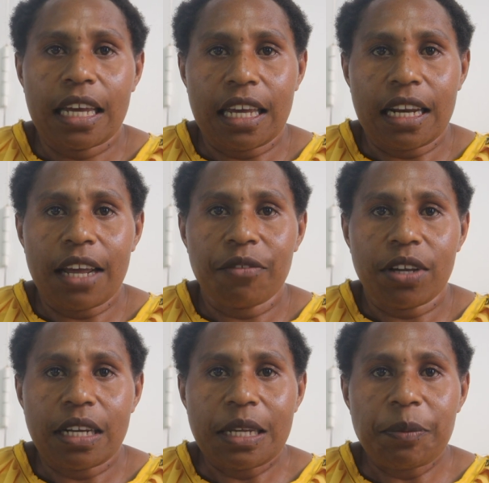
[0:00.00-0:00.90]
can have
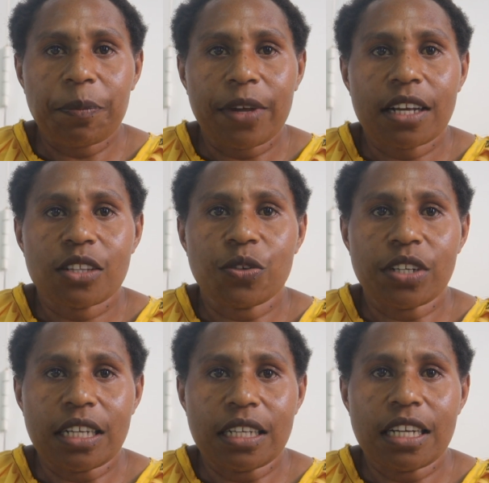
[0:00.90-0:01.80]
an impact
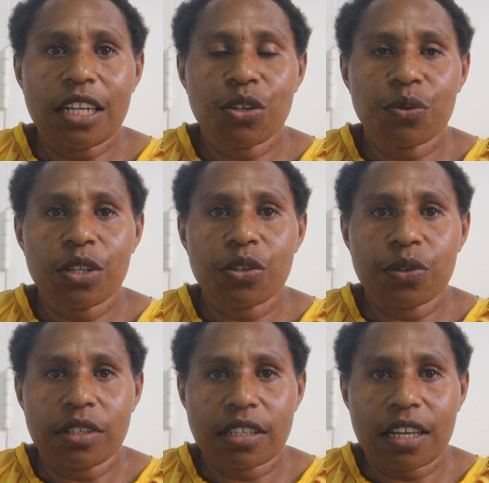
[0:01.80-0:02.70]
on an
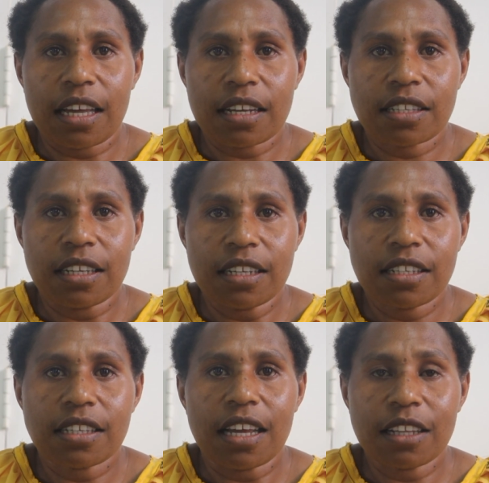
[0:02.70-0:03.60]
individual's
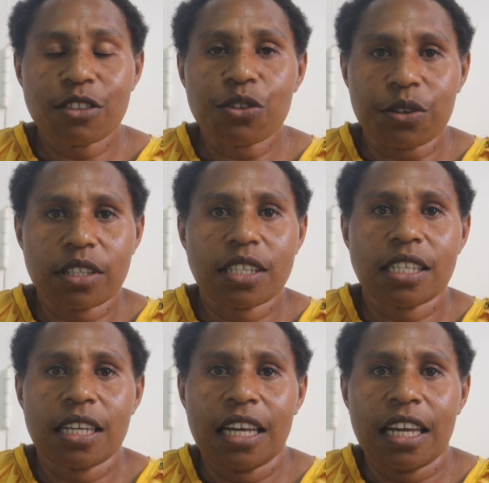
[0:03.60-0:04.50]
actions and thoughts.